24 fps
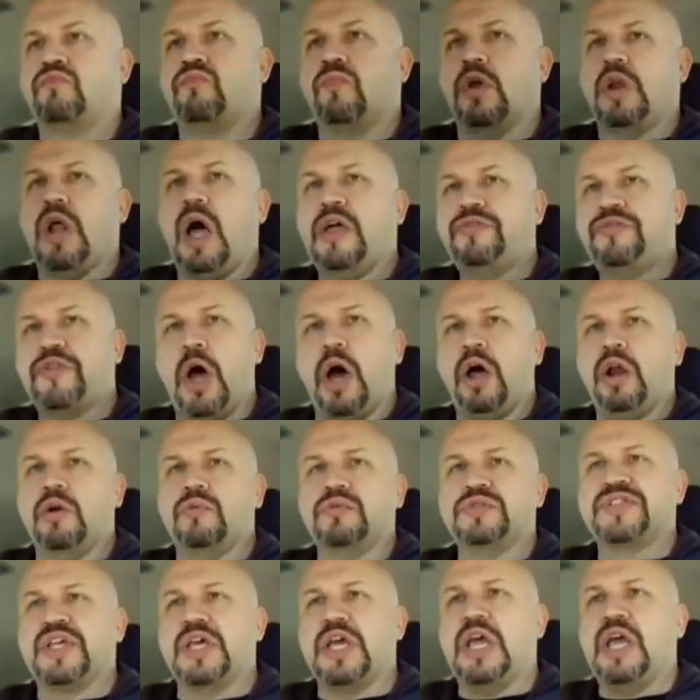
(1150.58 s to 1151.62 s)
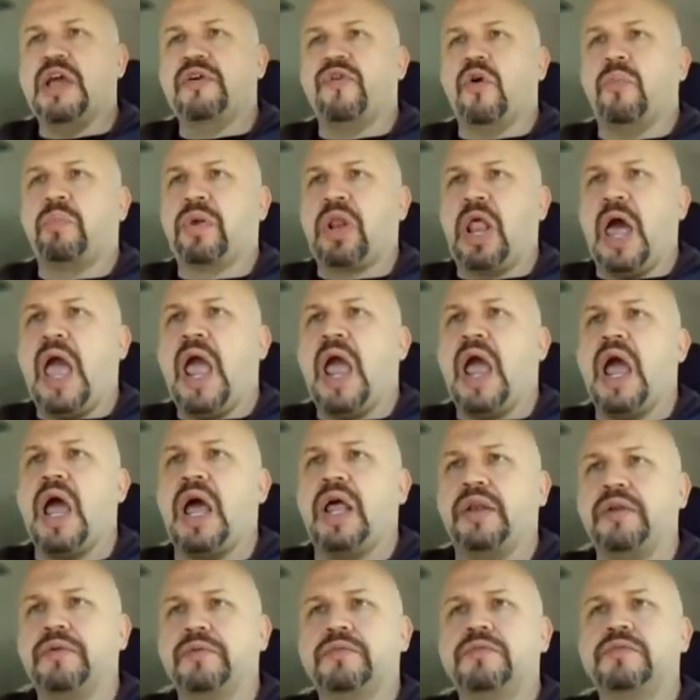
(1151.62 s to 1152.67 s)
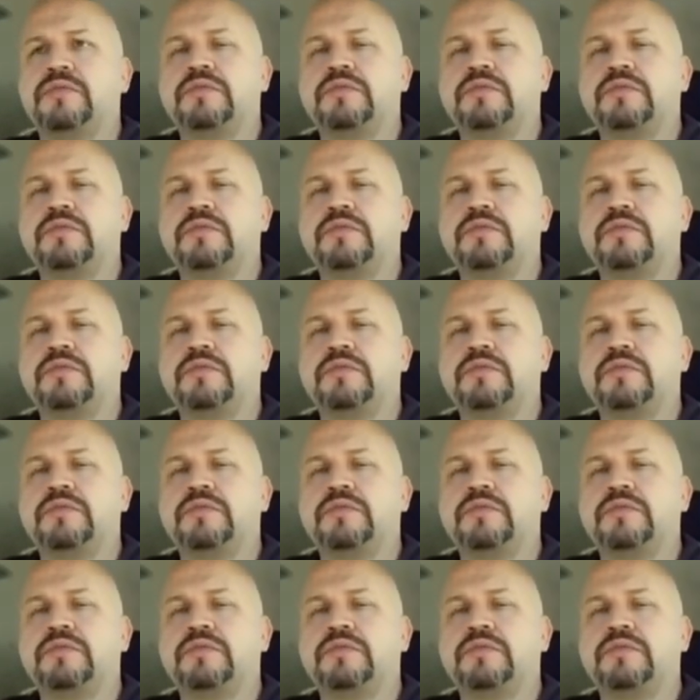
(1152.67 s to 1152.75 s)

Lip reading: Well, I thought it was an evil plan.